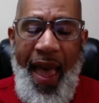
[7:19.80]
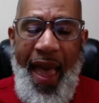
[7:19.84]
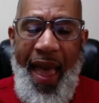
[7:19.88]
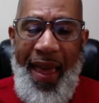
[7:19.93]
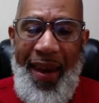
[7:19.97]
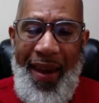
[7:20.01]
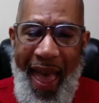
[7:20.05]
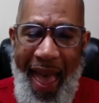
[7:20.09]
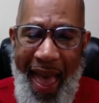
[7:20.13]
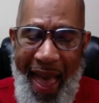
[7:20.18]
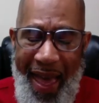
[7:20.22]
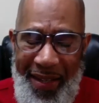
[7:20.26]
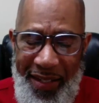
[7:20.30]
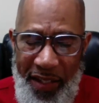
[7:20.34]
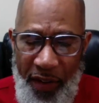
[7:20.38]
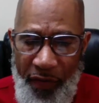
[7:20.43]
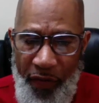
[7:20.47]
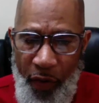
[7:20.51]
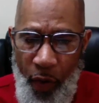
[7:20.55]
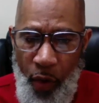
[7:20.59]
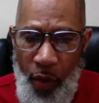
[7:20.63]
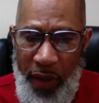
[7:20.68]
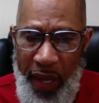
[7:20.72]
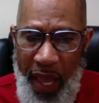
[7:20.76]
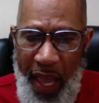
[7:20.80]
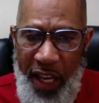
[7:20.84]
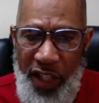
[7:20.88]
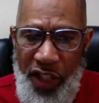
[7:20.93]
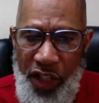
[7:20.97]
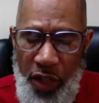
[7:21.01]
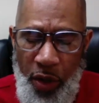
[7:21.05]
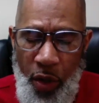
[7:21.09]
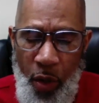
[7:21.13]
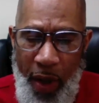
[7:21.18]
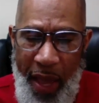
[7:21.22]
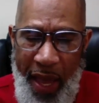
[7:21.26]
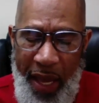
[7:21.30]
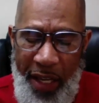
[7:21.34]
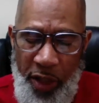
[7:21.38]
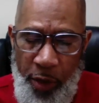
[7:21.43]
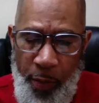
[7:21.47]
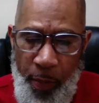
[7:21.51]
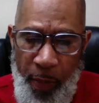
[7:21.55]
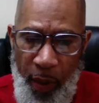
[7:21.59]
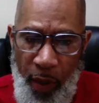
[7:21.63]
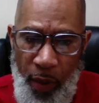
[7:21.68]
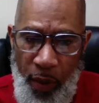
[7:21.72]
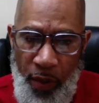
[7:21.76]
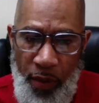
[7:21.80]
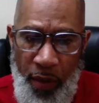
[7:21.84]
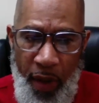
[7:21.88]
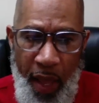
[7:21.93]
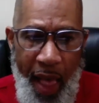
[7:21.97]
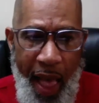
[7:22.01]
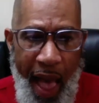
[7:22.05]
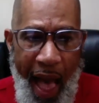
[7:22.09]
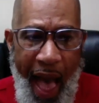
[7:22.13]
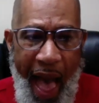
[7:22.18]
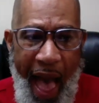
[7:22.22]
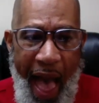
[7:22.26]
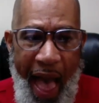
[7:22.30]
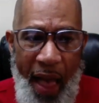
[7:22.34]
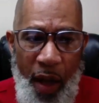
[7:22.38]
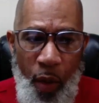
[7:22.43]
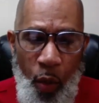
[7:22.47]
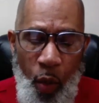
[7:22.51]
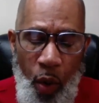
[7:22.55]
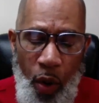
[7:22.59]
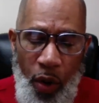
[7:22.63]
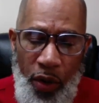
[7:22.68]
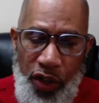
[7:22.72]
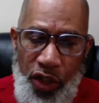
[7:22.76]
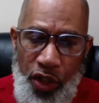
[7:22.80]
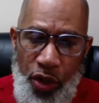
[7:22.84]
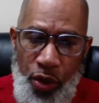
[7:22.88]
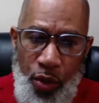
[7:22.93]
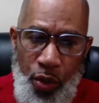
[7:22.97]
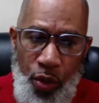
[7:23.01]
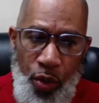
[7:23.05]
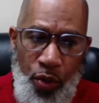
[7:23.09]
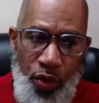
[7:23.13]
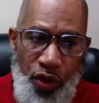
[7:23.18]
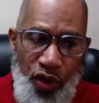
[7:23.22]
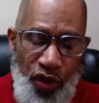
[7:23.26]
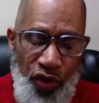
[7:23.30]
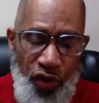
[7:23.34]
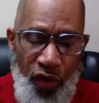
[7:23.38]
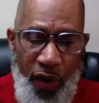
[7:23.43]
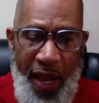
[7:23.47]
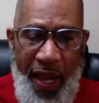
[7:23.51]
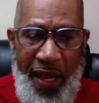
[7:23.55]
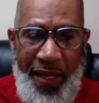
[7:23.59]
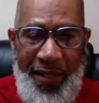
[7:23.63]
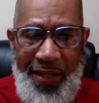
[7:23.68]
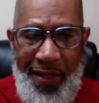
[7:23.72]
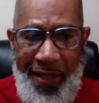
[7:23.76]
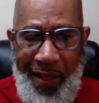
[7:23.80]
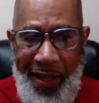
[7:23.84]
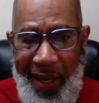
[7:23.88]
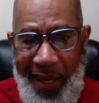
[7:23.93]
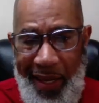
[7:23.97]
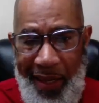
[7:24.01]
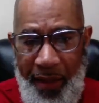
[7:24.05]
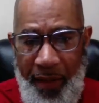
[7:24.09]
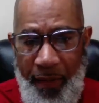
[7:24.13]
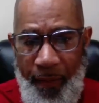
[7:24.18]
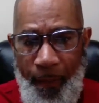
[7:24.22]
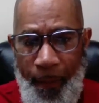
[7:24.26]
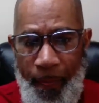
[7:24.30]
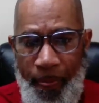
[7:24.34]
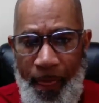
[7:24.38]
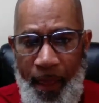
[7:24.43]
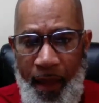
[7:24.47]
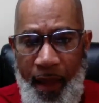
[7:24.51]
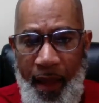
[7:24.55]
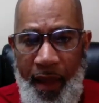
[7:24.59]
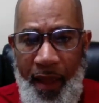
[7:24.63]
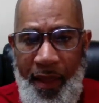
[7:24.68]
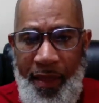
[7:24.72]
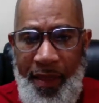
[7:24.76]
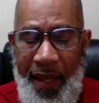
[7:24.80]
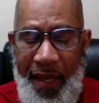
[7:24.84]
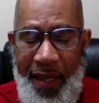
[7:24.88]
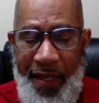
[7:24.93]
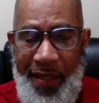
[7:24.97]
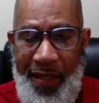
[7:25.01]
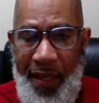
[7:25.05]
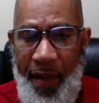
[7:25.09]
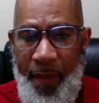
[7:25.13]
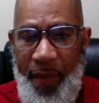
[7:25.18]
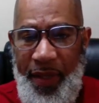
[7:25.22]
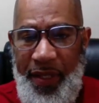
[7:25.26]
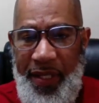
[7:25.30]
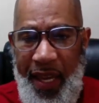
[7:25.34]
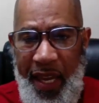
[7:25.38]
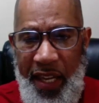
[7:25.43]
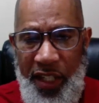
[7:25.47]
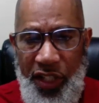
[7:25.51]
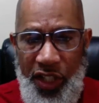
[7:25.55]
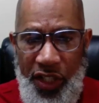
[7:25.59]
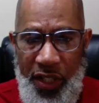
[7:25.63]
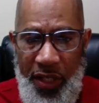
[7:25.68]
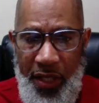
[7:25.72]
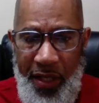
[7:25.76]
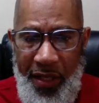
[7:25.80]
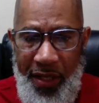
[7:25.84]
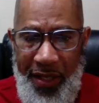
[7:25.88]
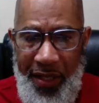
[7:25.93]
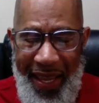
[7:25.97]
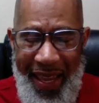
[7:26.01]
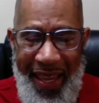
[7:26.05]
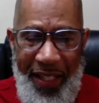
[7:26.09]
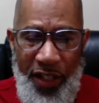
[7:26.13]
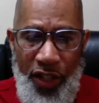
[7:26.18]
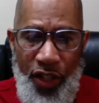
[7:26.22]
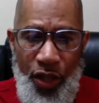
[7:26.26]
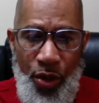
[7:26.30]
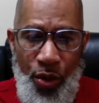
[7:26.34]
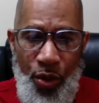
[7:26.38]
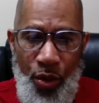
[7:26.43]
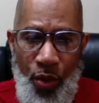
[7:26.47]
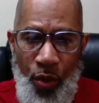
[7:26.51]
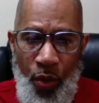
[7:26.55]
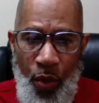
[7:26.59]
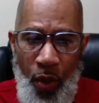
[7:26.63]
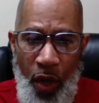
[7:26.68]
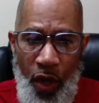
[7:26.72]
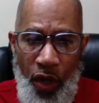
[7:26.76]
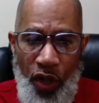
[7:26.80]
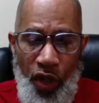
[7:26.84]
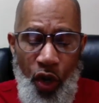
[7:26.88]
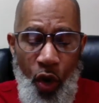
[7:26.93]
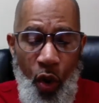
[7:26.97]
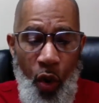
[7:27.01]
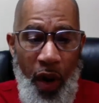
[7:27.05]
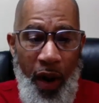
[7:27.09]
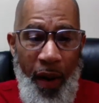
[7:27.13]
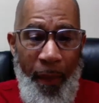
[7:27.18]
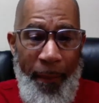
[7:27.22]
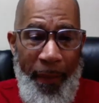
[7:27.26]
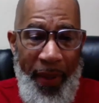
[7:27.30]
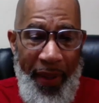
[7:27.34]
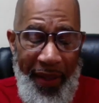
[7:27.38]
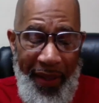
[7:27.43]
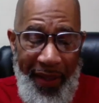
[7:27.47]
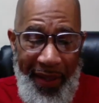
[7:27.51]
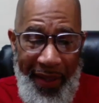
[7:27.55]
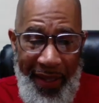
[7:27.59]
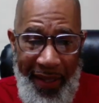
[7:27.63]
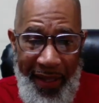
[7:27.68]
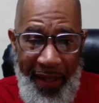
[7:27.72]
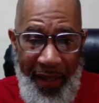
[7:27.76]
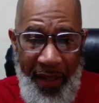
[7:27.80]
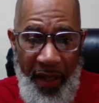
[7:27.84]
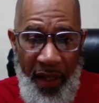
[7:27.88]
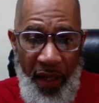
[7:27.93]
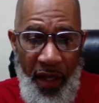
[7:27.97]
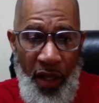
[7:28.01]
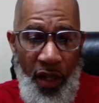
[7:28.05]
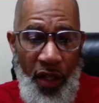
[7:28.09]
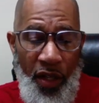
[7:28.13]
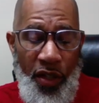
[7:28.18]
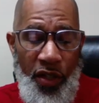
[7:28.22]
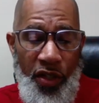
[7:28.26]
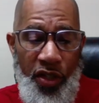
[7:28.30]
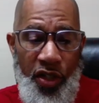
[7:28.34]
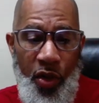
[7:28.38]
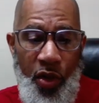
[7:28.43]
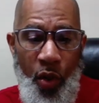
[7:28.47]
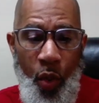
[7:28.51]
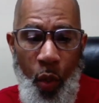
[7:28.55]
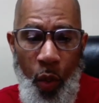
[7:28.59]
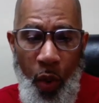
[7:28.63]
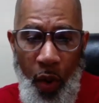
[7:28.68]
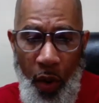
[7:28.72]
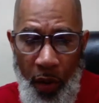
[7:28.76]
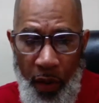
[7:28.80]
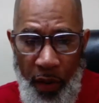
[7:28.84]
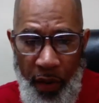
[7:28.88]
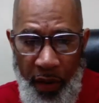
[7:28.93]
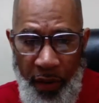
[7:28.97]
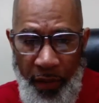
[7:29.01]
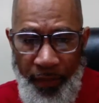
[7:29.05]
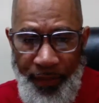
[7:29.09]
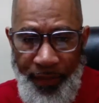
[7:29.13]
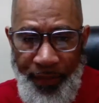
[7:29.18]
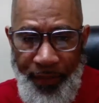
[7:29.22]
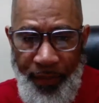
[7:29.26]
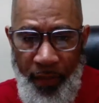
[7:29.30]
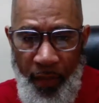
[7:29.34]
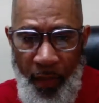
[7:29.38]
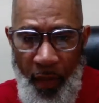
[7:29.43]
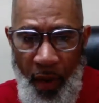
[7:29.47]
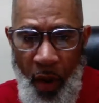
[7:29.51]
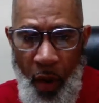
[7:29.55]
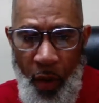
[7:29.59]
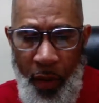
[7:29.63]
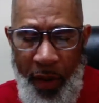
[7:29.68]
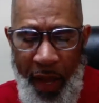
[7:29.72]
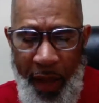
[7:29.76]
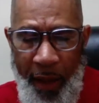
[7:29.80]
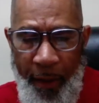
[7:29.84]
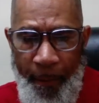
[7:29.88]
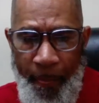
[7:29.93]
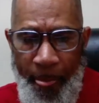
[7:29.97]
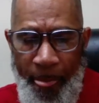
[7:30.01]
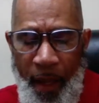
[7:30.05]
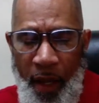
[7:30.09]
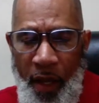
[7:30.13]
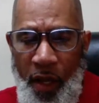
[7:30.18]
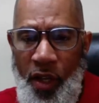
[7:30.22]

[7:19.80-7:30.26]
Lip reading: And as a vocational expert, I want to translate these limitations into your ability to work. Okay?